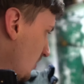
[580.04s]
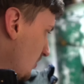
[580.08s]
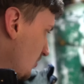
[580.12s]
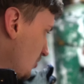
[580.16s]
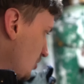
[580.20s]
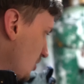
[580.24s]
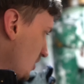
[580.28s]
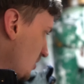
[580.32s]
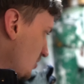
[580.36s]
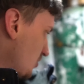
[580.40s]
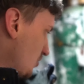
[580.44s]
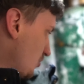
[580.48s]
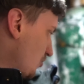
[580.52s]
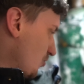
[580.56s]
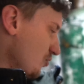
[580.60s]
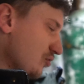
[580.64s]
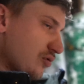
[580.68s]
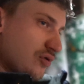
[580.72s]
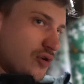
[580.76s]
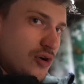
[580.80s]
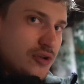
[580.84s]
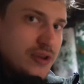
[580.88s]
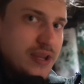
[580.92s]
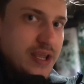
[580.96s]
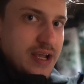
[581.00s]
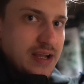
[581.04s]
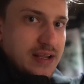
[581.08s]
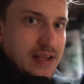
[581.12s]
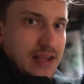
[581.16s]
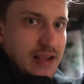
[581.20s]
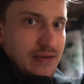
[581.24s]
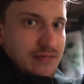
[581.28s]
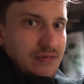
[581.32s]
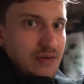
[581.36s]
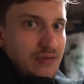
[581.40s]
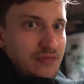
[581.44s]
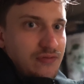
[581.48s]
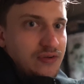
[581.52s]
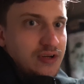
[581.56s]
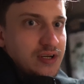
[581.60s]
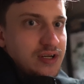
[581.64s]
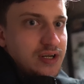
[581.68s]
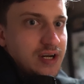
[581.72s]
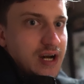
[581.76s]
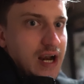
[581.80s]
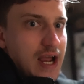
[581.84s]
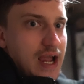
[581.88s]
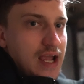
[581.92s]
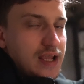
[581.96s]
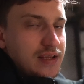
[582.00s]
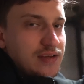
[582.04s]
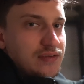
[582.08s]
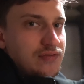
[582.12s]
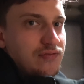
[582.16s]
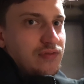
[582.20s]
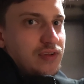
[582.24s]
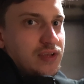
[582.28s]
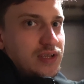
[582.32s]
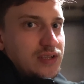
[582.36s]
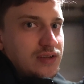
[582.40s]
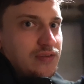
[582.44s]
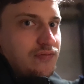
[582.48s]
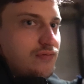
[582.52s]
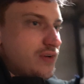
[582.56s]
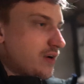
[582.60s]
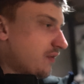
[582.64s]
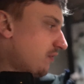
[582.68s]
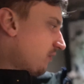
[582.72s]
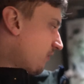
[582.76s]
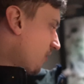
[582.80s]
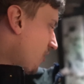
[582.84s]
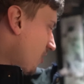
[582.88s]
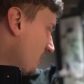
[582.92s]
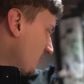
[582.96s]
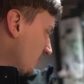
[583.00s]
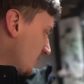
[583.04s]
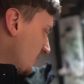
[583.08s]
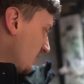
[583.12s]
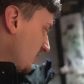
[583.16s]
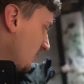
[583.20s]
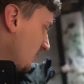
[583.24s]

just to connect everything right in the front.